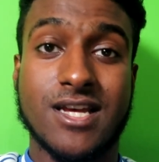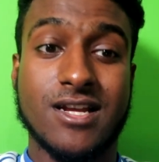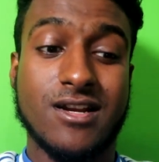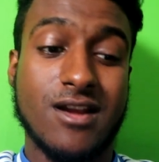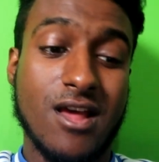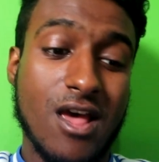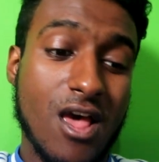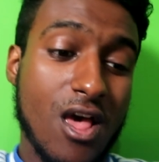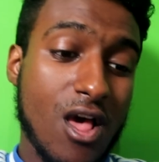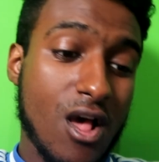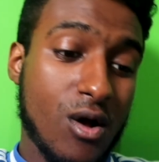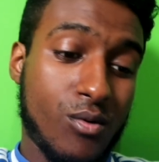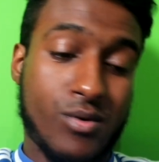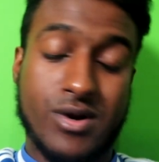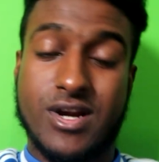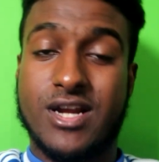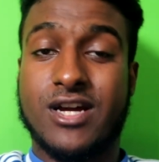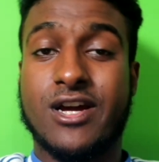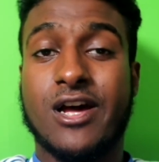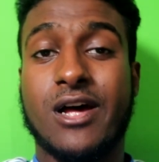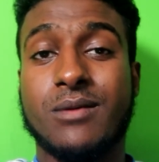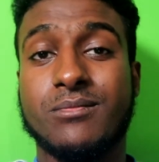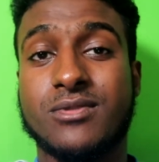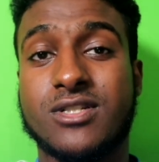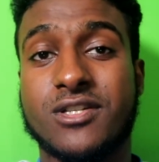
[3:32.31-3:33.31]
And when
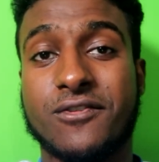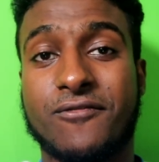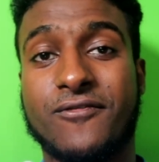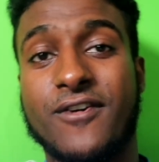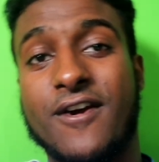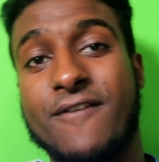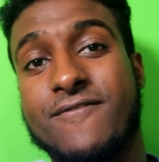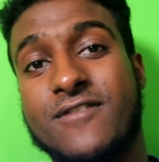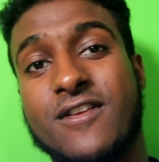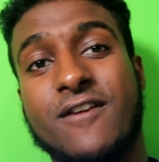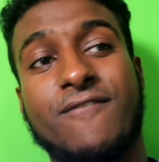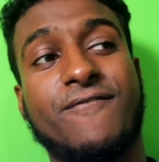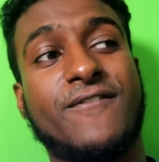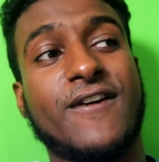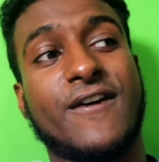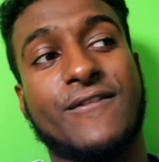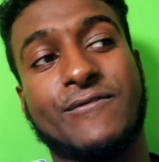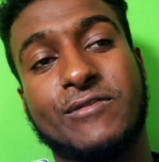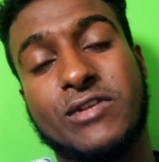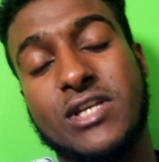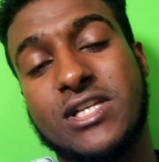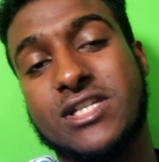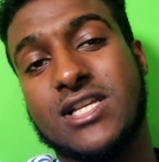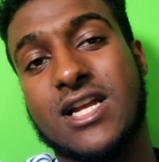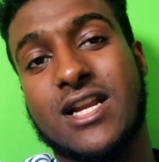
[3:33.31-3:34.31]
it comes to
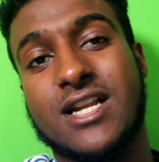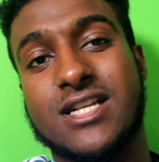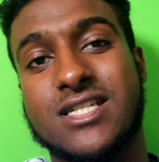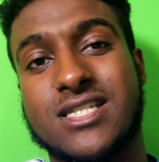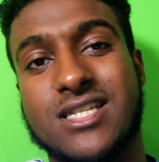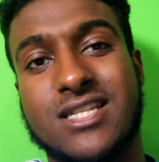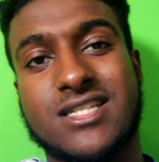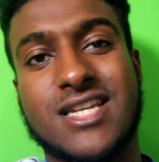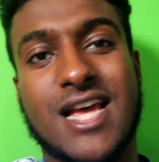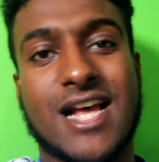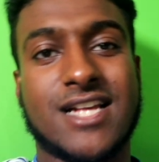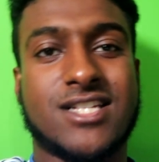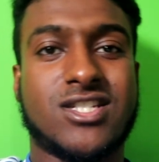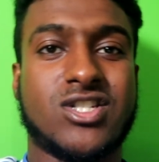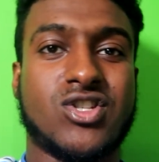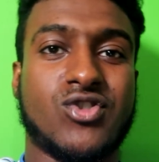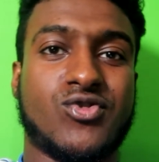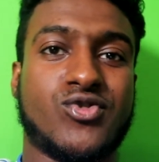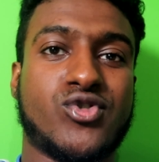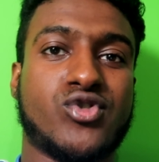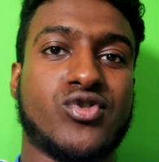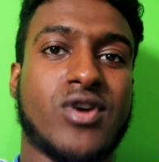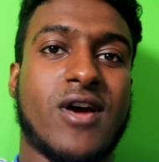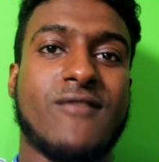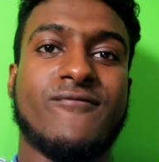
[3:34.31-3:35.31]
50-50s, and it's a test
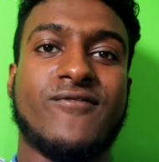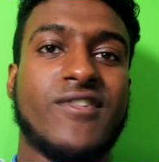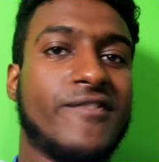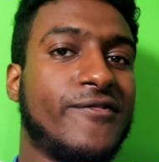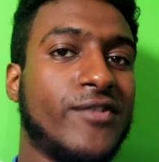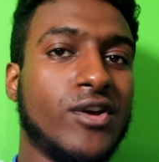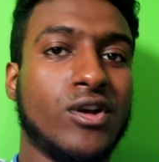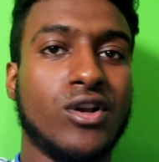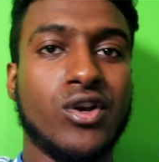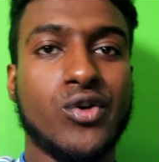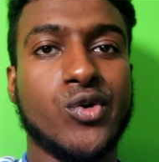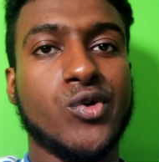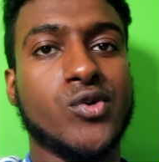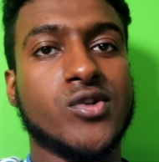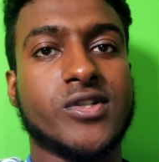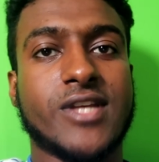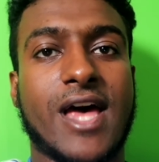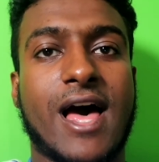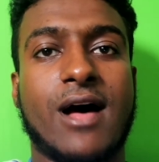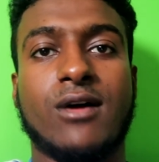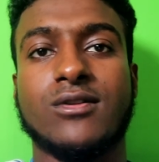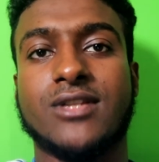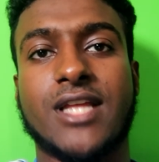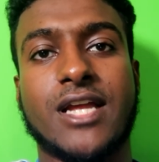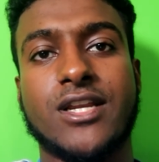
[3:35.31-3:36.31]
of strength, if you lose
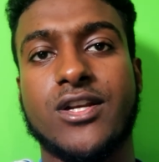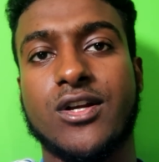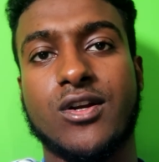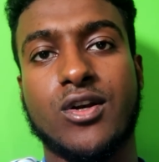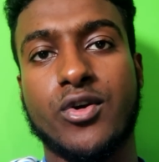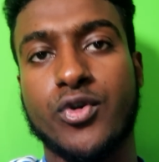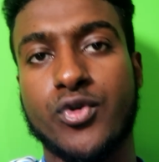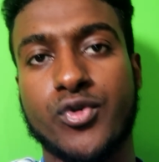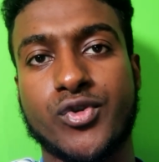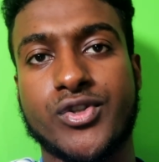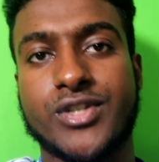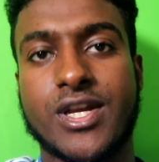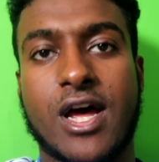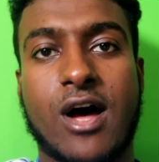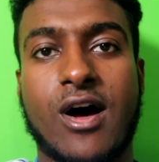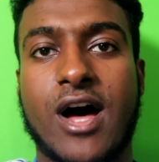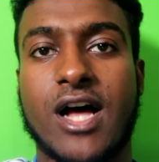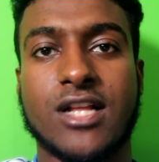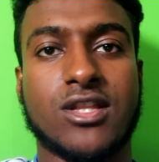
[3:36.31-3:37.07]
out, then you lose out.